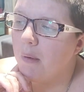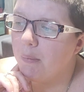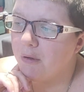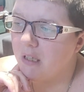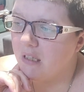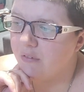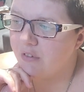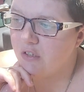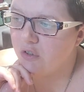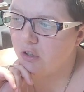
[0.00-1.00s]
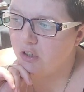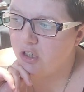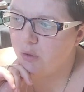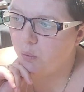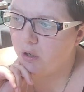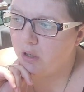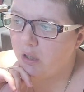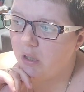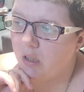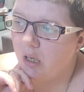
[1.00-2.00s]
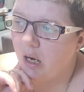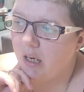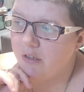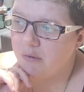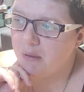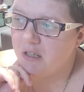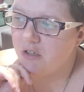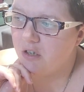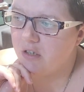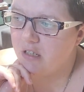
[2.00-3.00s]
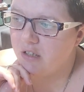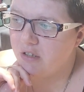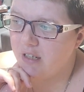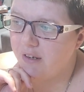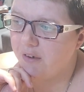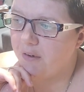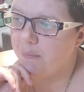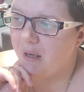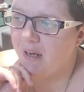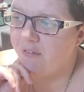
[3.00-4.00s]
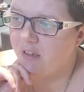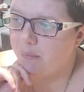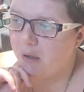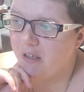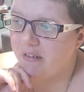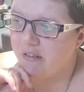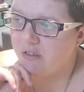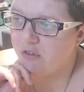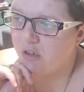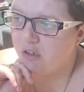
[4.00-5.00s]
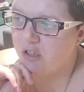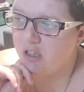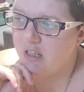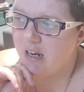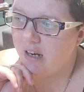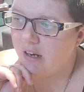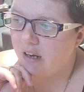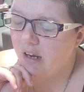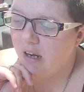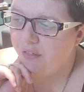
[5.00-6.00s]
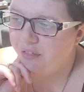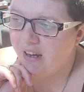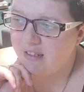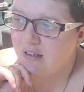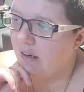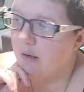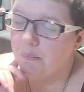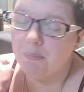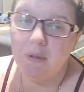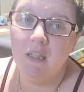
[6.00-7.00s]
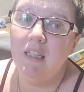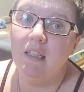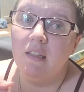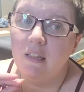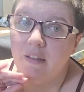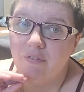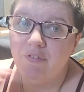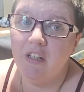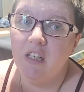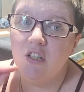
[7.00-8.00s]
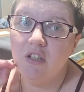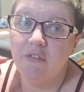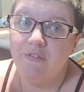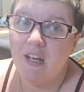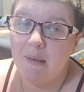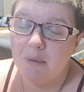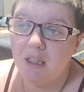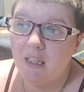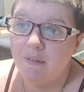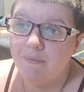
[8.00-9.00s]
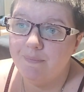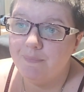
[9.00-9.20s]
My predictive astrology work. I use my Star Seeker Tarot and my Heavenly Bodies Astrology deck. That's a completely finished family.